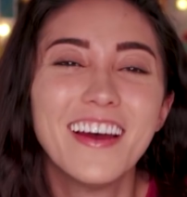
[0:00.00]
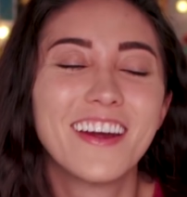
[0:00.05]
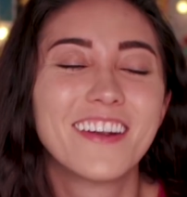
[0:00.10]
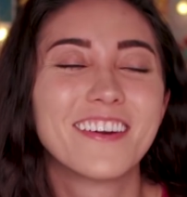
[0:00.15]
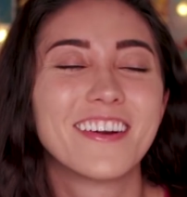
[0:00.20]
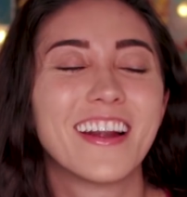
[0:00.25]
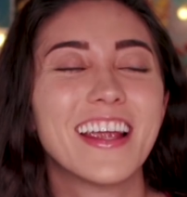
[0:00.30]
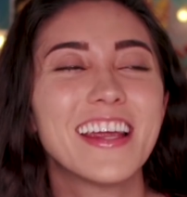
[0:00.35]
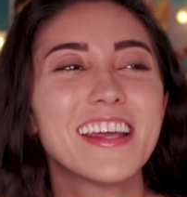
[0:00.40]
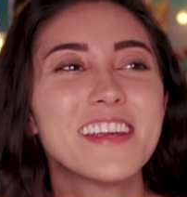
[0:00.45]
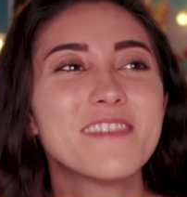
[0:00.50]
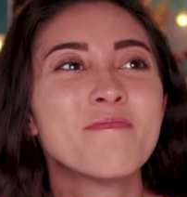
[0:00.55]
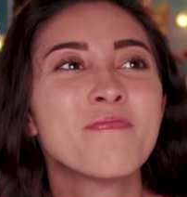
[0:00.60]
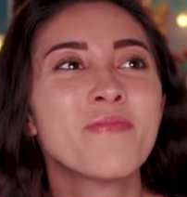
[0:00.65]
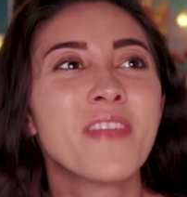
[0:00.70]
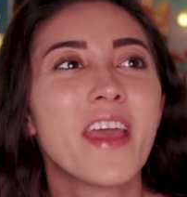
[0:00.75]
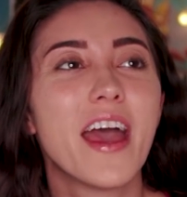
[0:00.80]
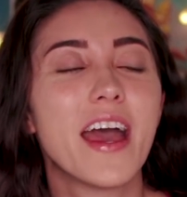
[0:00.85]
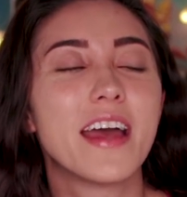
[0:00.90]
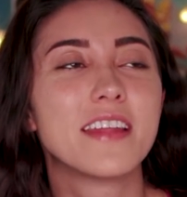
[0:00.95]
Right?
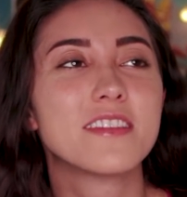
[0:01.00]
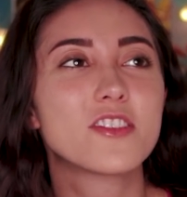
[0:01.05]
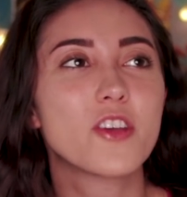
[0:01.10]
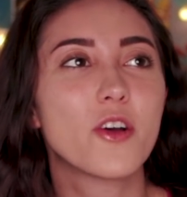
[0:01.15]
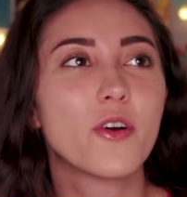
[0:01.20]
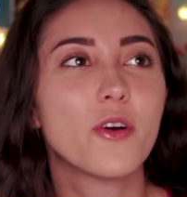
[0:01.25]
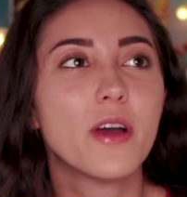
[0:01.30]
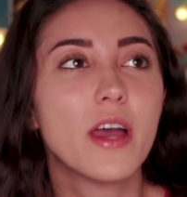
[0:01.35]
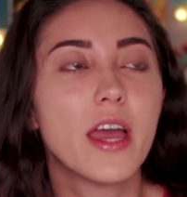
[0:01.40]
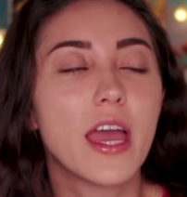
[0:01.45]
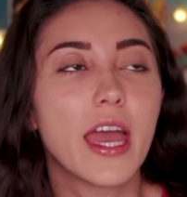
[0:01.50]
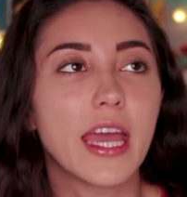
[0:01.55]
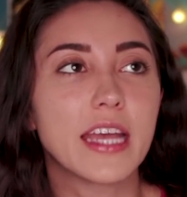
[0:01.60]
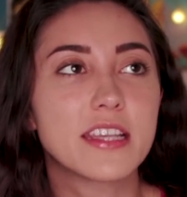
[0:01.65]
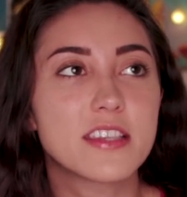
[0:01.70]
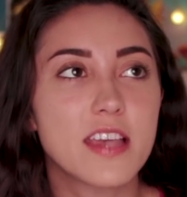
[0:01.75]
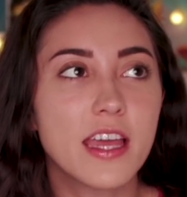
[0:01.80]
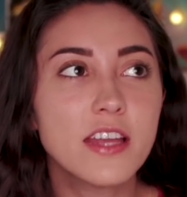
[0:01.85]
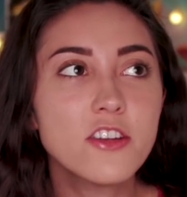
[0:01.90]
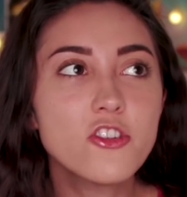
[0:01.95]
And so
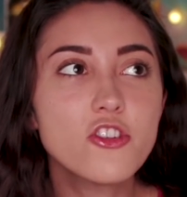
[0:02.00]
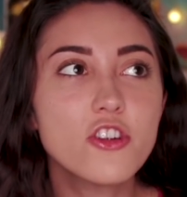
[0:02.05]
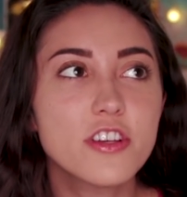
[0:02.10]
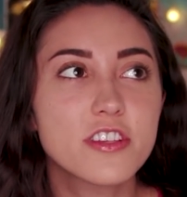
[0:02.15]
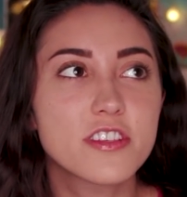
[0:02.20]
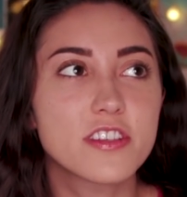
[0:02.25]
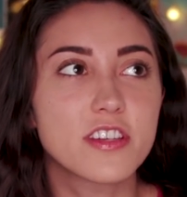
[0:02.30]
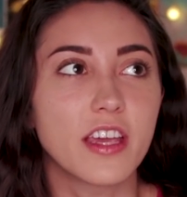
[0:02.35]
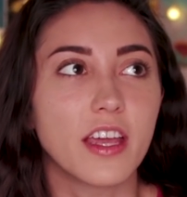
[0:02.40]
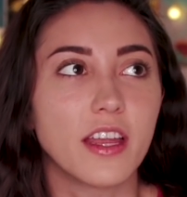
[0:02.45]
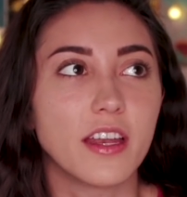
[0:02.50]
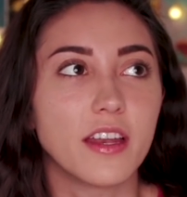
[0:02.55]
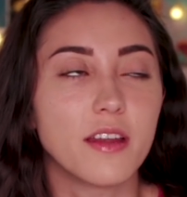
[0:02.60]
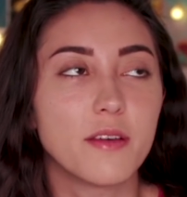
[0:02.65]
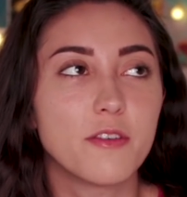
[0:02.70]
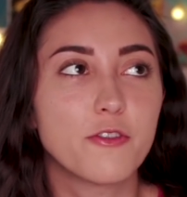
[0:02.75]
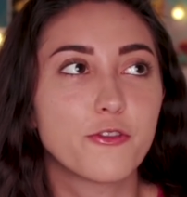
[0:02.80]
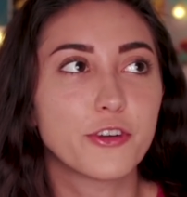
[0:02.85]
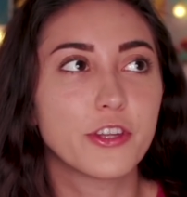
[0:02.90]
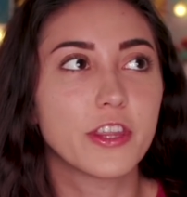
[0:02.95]
it's
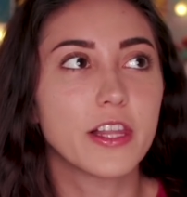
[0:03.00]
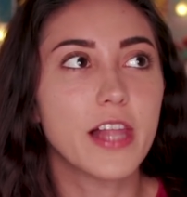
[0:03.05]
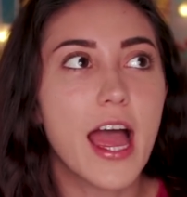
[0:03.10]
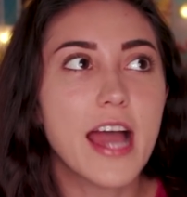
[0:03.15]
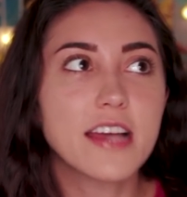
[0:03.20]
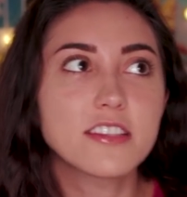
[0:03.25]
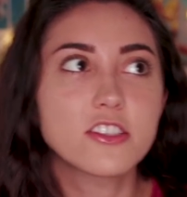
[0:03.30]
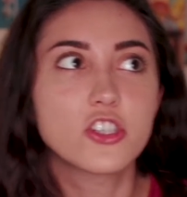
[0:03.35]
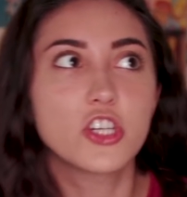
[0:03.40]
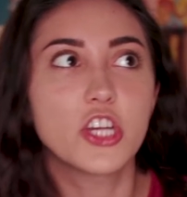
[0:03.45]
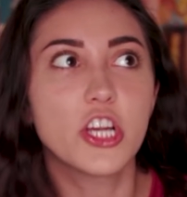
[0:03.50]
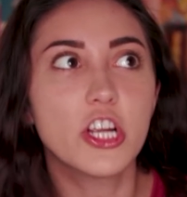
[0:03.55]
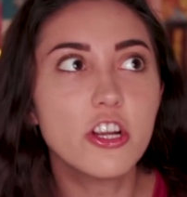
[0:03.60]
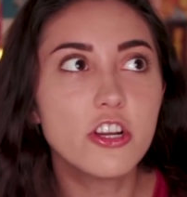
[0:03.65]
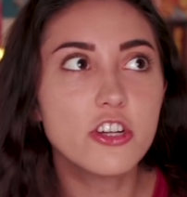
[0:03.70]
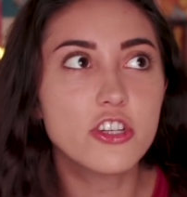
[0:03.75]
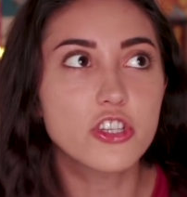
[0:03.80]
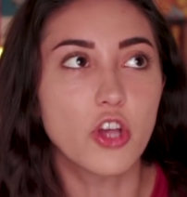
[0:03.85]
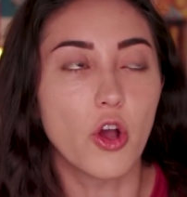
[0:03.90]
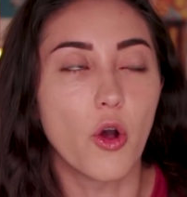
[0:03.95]
interesting, for the last
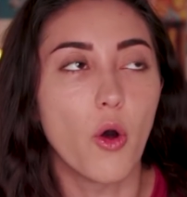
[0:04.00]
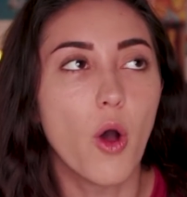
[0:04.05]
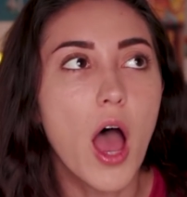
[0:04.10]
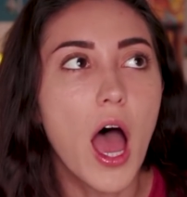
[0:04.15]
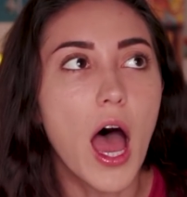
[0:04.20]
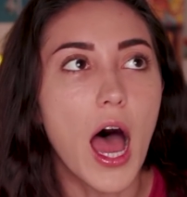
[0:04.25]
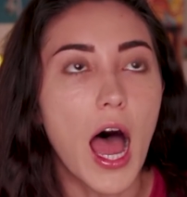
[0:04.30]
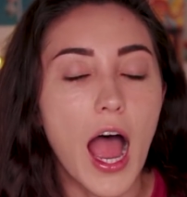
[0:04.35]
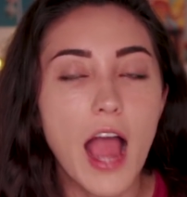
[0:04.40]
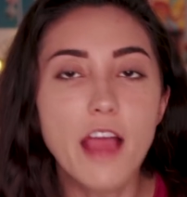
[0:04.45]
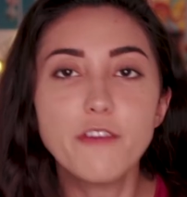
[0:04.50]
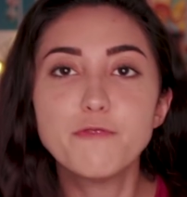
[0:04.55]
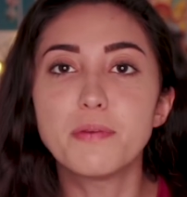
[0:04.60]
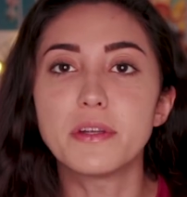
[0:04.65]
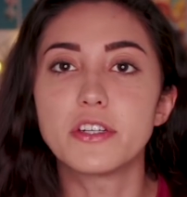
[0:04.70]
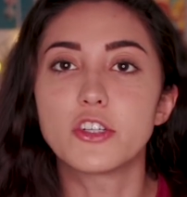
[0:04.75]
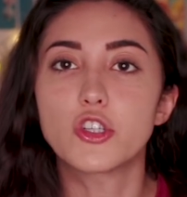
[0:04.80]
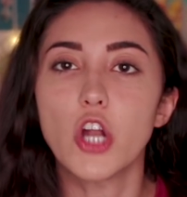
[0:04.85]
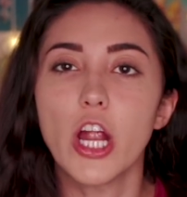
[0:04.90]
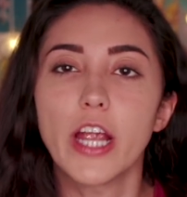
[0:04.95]
year or so, I've
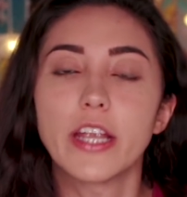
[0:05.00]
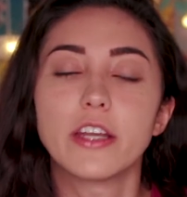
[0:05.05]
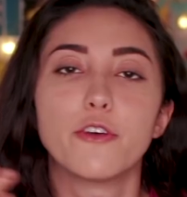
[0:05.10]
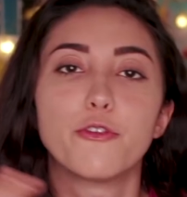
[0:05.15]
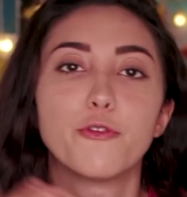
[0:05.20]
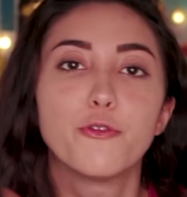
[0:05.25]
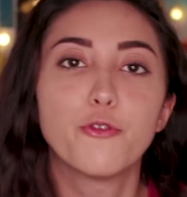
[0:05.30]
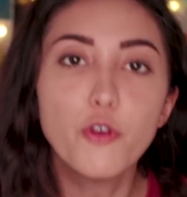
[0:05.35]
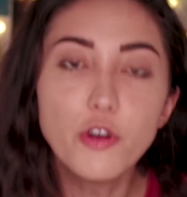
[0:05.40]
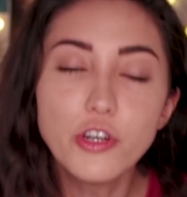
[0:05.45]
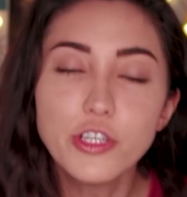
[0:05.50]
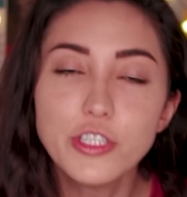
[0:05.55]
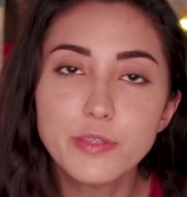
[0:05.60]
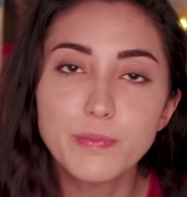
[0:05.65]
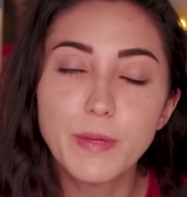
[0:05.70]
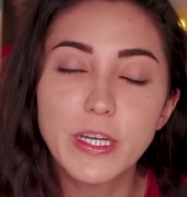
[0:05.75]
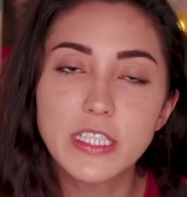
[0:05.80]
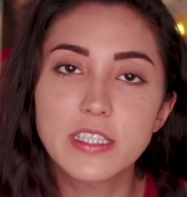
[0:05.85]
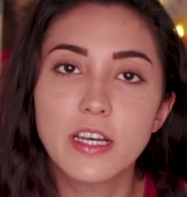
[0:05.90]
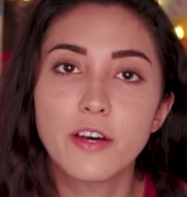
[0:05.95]
been trying to force
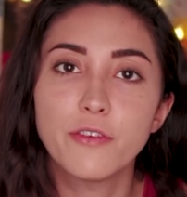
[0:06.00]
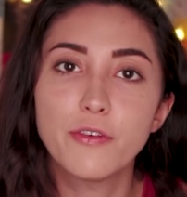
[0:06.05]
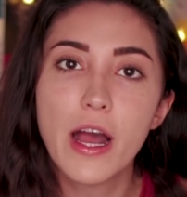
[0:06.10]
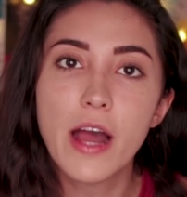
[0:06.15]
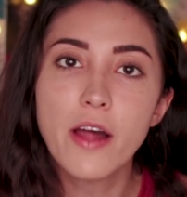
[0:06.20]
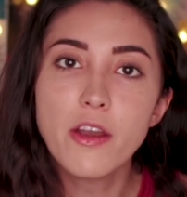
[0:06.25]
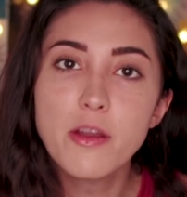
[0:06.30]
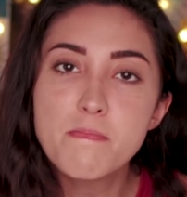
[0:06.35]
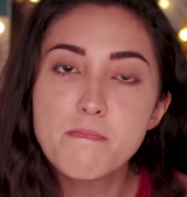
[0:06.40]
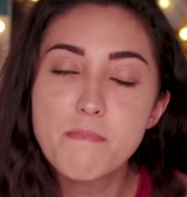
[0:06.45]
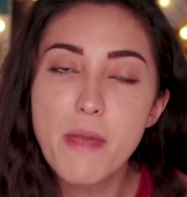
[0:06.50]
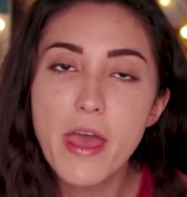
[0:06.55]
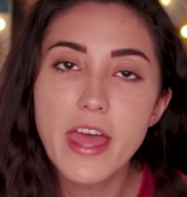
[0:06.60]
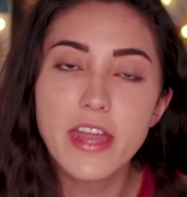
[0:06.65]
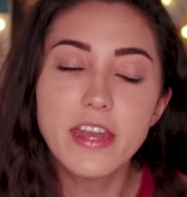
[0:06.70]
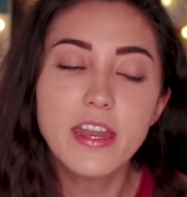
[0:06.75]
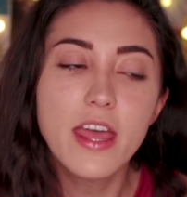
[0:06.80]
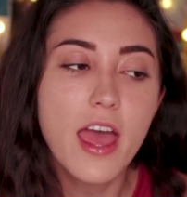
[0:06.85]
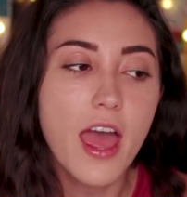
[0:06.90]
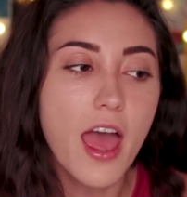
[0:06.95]
myself out of
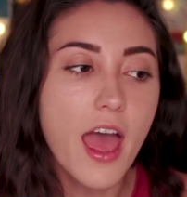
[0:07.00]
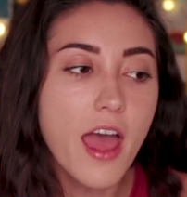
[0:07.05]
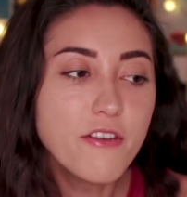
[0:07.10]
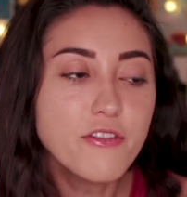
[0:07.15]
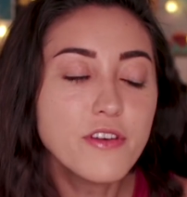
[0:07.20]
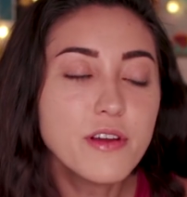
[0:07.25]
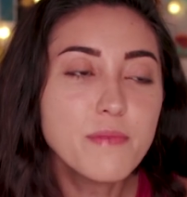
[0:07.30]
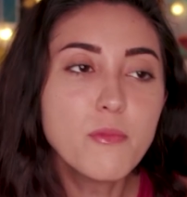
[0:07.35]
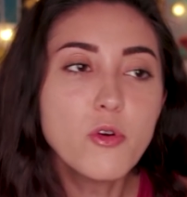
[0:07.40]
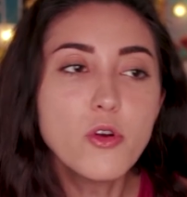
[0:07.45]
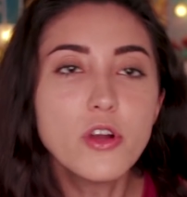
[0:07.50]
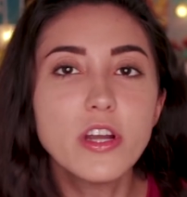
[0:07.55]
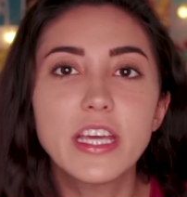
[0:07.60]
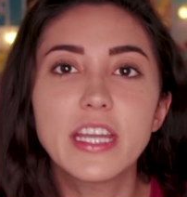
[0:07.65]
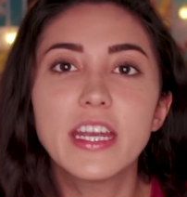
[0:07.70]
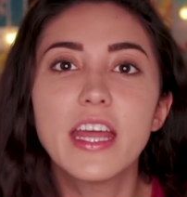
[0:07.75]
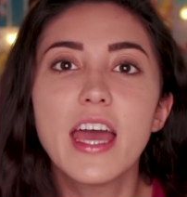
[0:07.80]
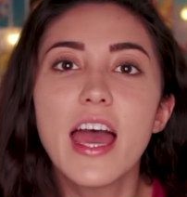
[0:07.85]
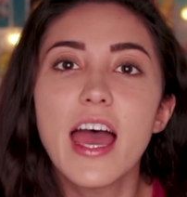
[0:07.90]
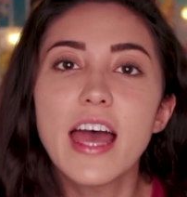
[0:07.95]
bed every
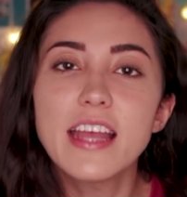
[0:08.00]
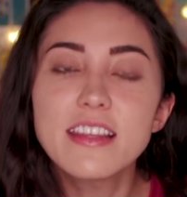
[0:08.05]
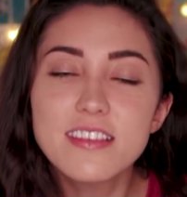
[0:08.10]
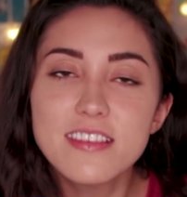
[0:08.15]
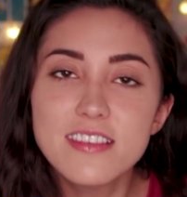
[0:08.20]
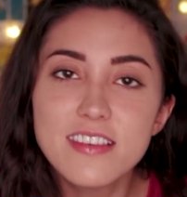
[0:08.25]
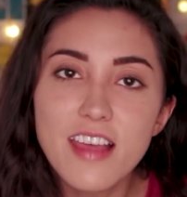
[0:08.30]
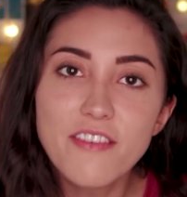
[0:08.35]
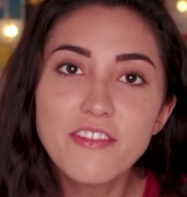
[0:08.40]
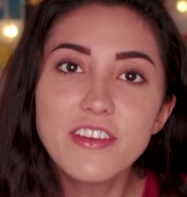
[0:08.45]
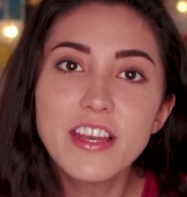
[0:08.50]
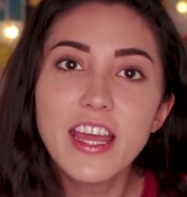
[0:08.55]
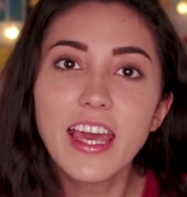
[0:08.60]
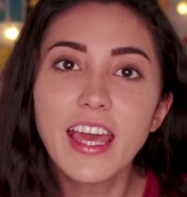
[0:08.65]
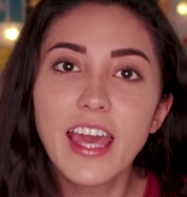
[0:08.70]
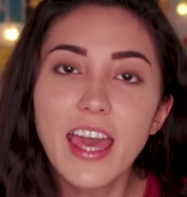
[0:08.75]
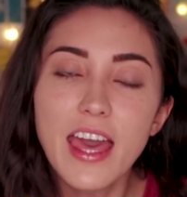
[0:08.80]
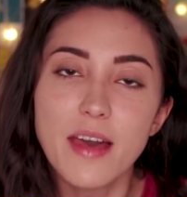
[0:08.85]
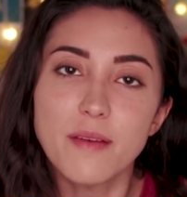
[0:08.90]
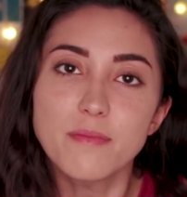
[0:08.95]
morning at 7
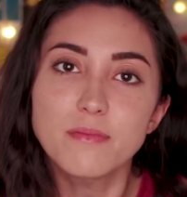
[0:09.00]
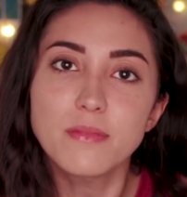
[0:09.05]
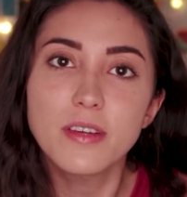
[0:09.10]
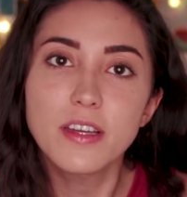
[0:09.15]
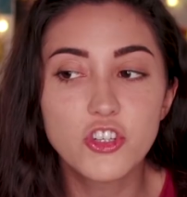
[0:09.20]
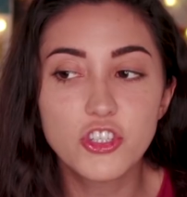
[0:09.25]
a.m.